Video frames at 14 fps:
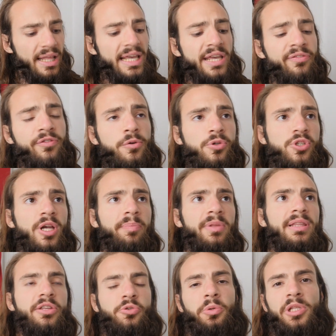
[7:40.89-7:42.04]
if there's something
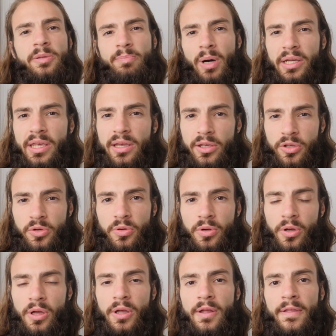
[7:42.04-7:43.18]
that's really bugging you
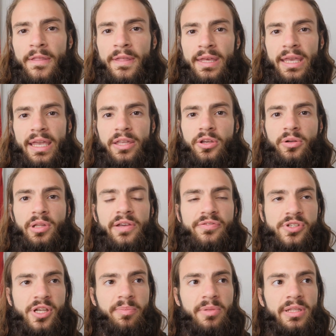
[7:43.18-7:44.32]
in your life,
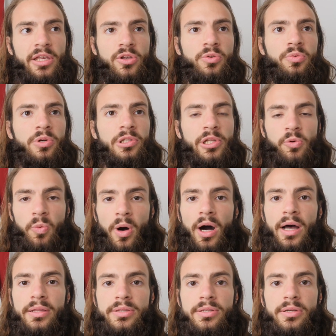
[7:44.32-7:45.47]
something that you really
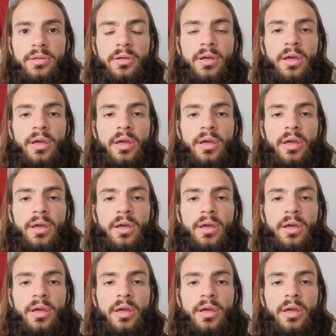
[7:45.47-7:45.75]
want,